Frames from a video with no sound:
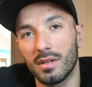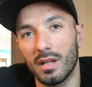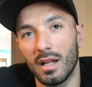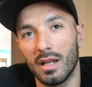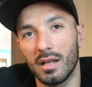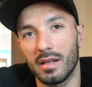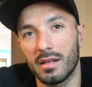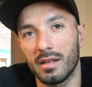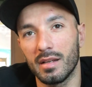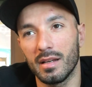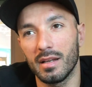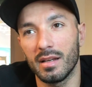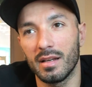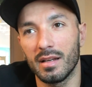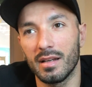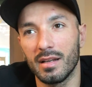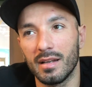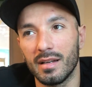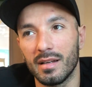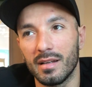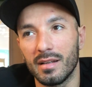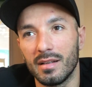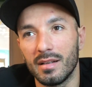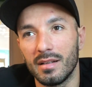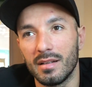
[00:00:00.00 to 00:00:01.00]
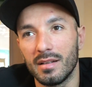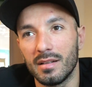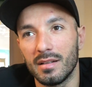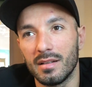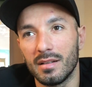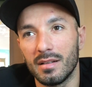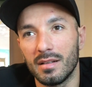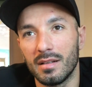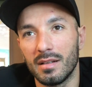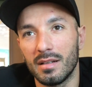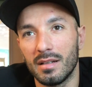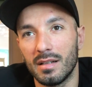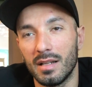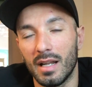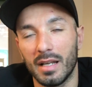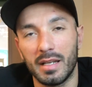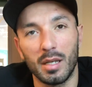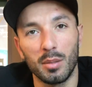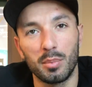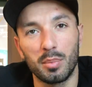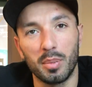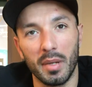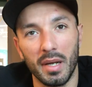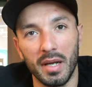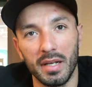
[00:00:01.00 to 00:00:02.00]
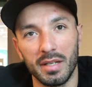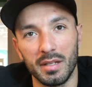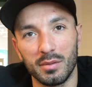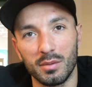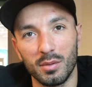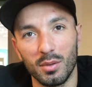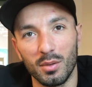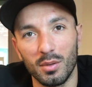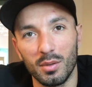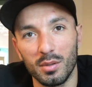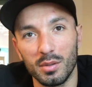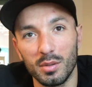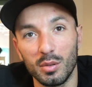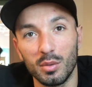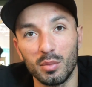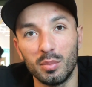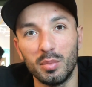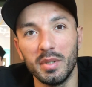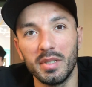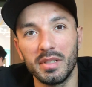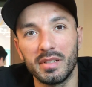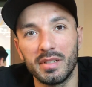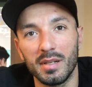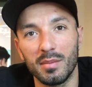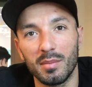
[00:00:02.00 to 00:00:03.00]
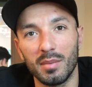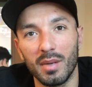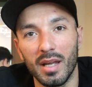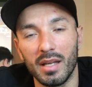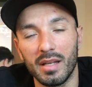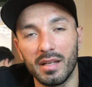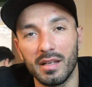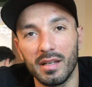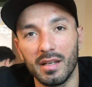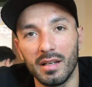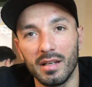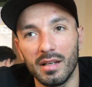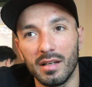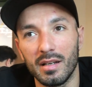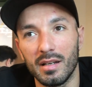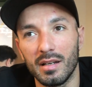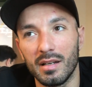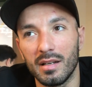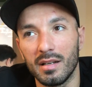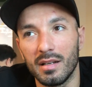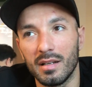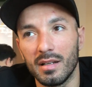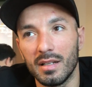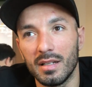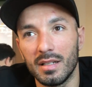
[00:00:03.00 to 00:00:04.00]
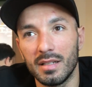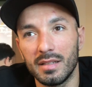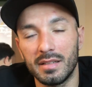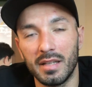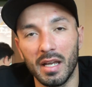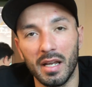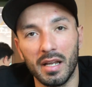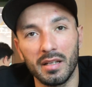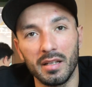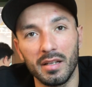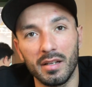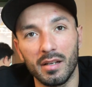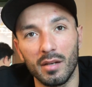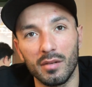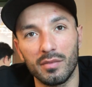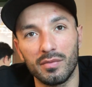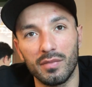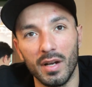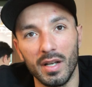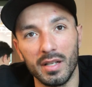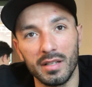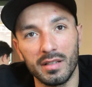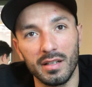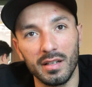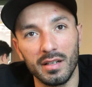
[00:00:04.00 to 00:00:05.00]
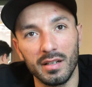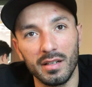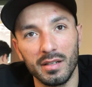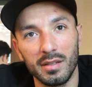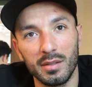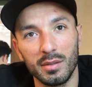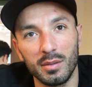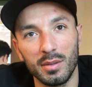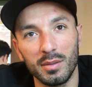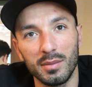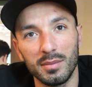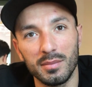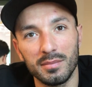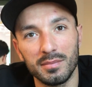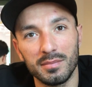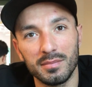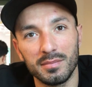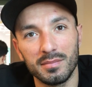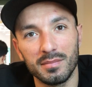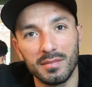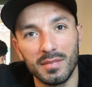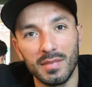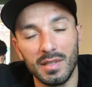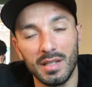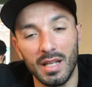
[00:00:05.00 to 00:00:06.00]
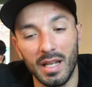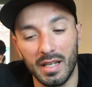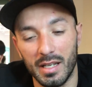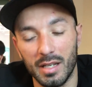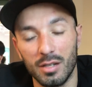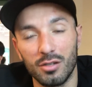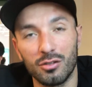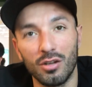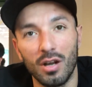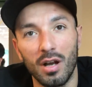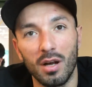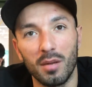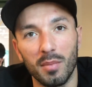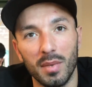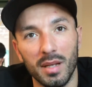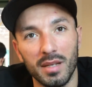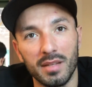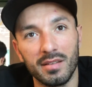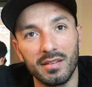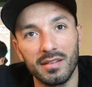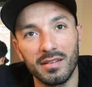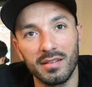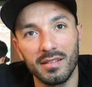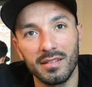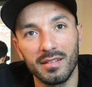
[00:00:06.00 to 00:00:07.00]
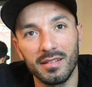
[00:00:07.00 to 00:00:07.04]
like a predator. You beat them like a technical fighter, like a shachmat.